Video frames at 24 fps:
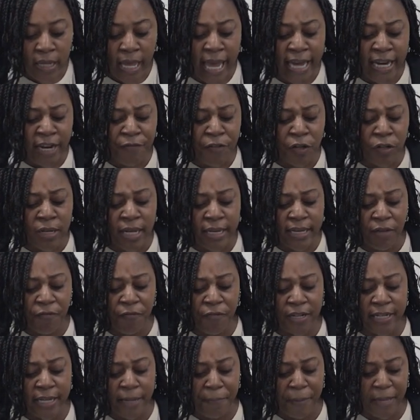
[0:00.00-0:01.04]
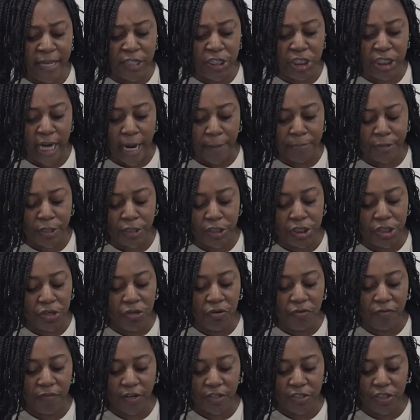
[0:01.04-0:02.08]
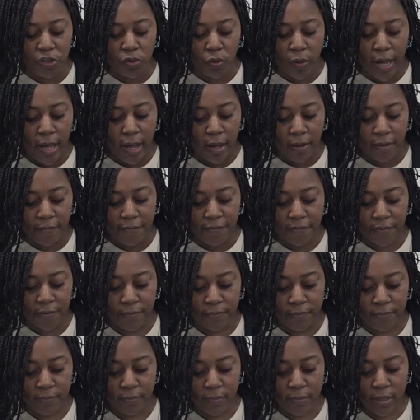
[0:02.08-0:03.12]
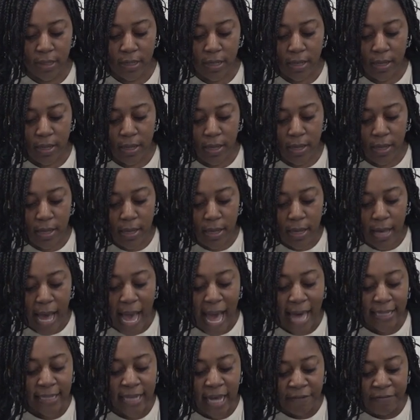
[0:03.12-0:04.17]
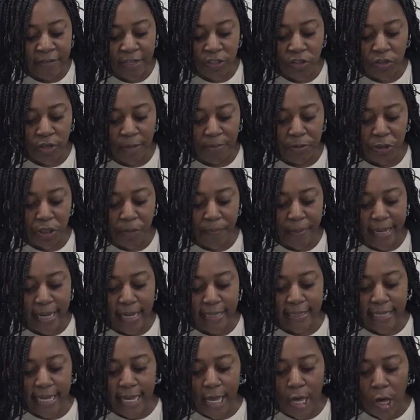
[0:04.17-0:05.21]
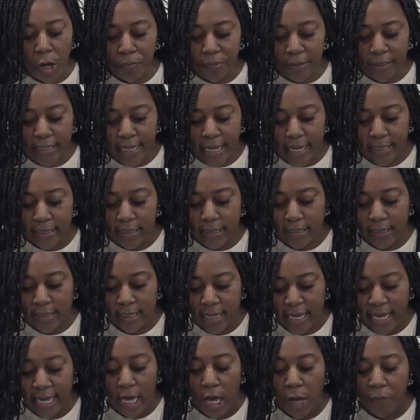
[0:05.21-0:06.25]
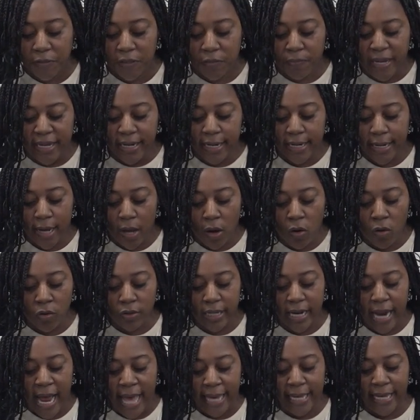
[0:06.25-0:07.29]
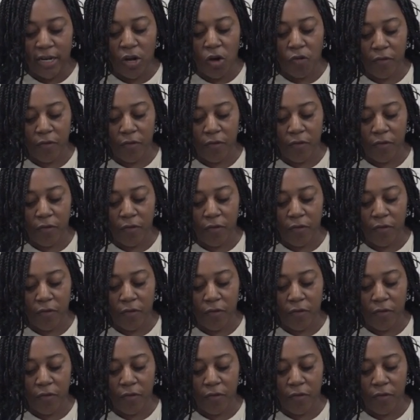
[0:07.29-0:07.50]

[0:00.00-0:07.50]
And if you look in Philippians chapter 2, verse 12, I love this scripture because it helps me to know that I can